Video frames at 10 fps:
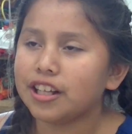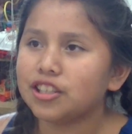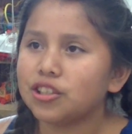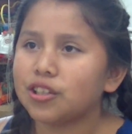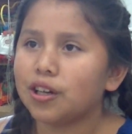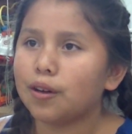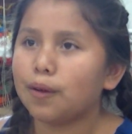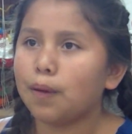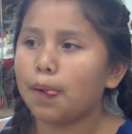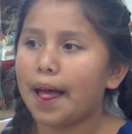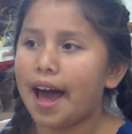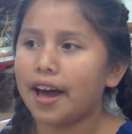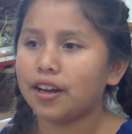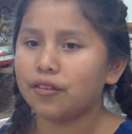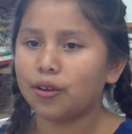need to go
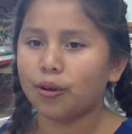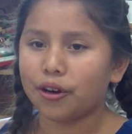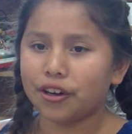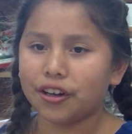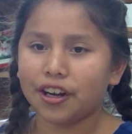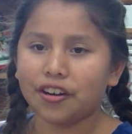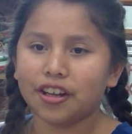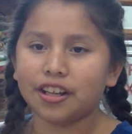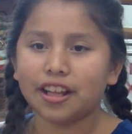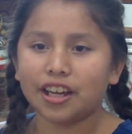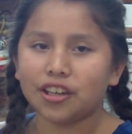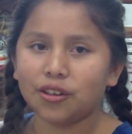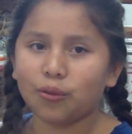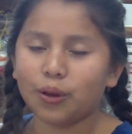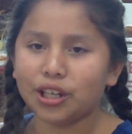out of the ordinary, that
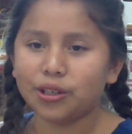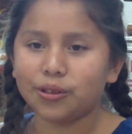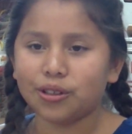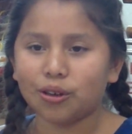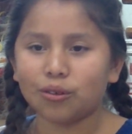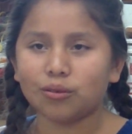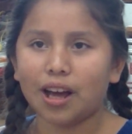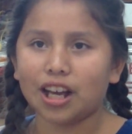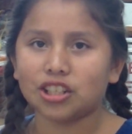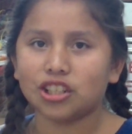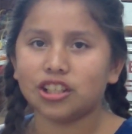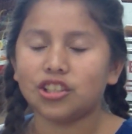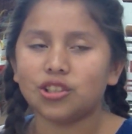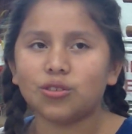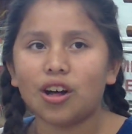what you don't actually
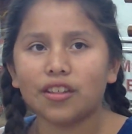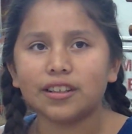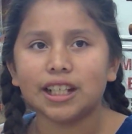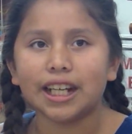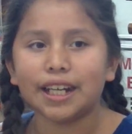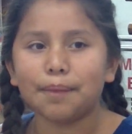do all the time.